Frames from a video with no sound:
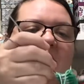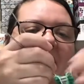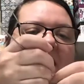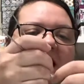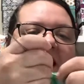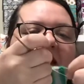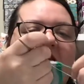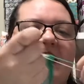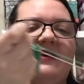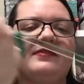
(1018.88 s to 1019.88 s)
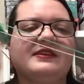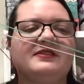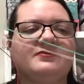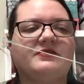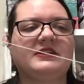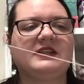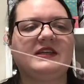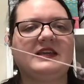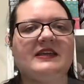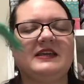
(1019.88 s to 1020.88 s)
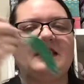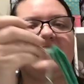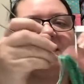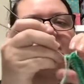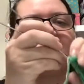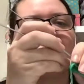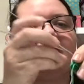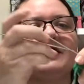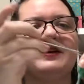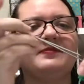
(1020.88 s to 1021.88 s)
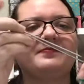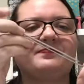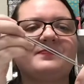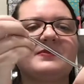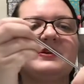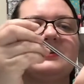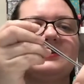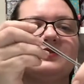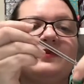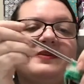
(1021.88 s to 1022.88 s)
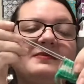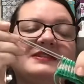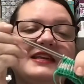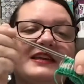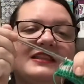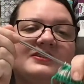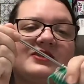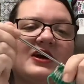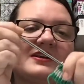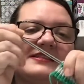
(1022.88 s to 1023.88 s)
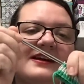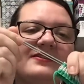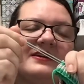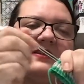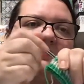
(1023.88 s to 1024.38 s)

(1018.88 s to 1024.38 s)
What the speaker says: I haven't really, so when I've been taking the dogs out in the